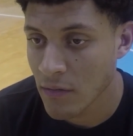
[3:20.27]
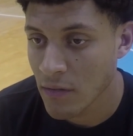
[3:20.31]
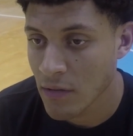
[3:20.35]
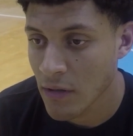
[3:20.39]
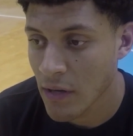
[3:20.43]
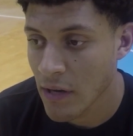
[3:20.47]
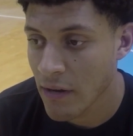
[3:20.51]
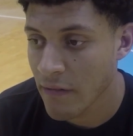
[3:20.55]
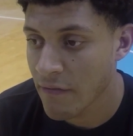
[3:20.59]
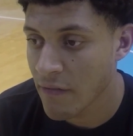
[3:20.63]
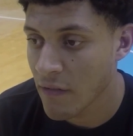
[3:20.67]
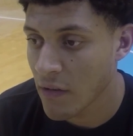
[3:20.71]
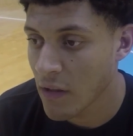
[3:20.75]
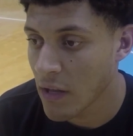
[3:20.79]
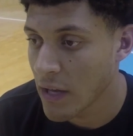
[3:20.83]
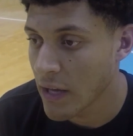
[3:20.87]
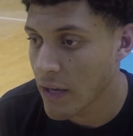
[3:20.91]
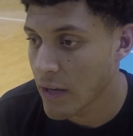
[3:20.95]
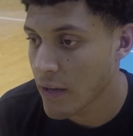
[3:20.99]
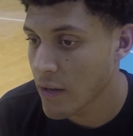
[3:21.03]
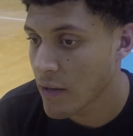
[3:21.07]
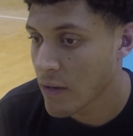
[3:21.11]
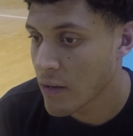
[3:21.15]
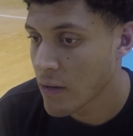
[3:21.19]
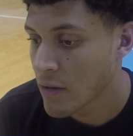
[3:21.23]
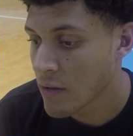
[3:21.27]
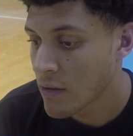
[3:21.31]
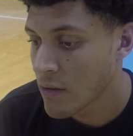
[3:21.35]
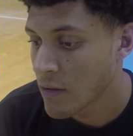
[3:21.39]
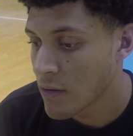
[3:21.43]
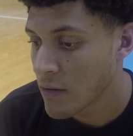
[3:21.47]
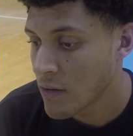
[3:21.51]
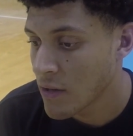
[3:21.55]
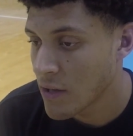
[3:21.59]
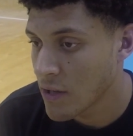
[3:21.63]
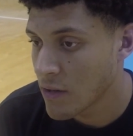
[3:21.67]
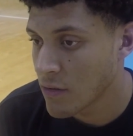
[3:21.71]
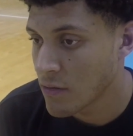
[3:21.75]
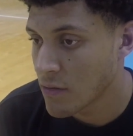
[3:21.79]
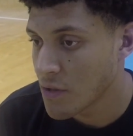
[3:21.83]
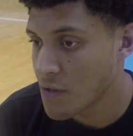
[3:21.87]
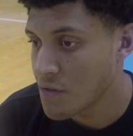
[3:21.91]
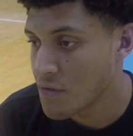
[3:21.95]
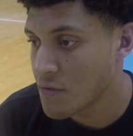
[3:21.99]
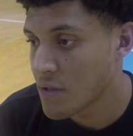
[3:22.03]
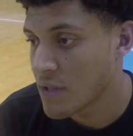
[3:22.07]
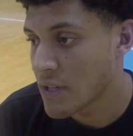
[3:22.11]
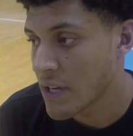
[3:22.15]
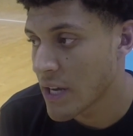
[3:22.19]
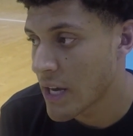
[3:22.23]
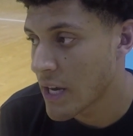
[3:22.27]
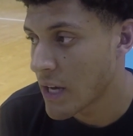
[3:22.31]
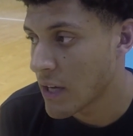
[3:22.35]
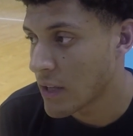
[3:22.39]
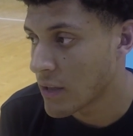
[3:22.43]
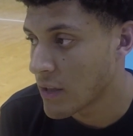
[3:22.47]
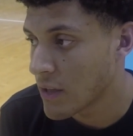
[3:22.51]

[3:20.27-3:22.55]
So I feel like, you saying